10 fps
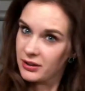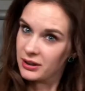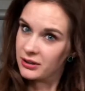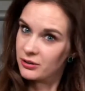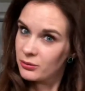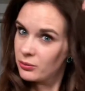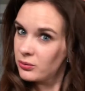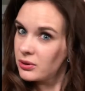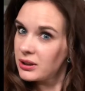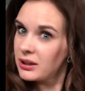a little,
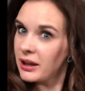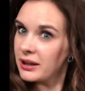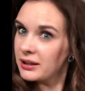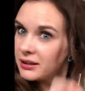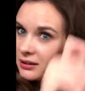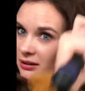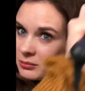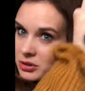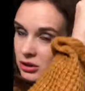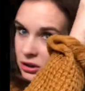like, I'm
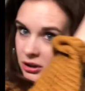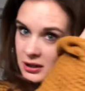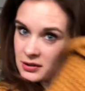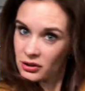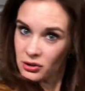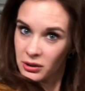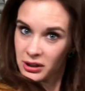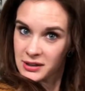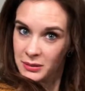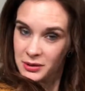sure you guys are doing
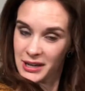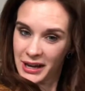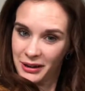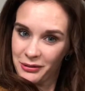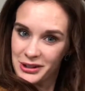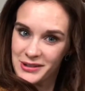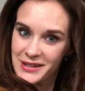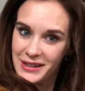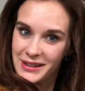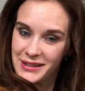a double take when you
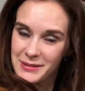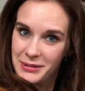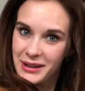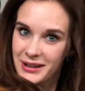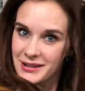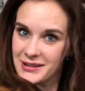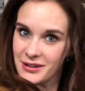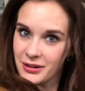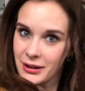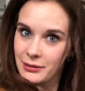see this because
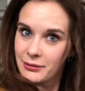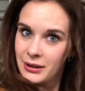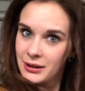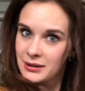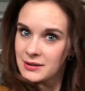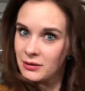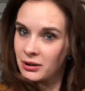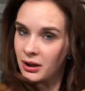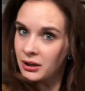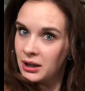you're like, what is going
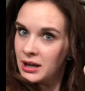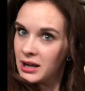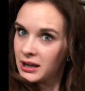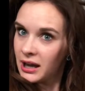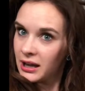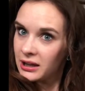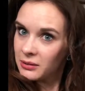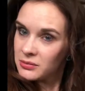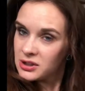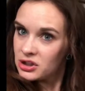on? Okay, and
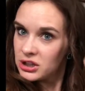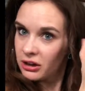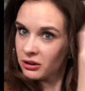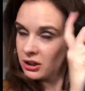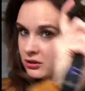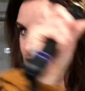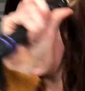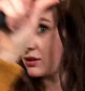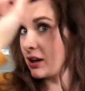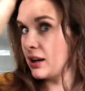I'm sharing you
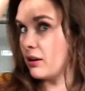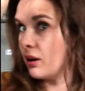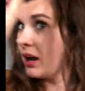this right now.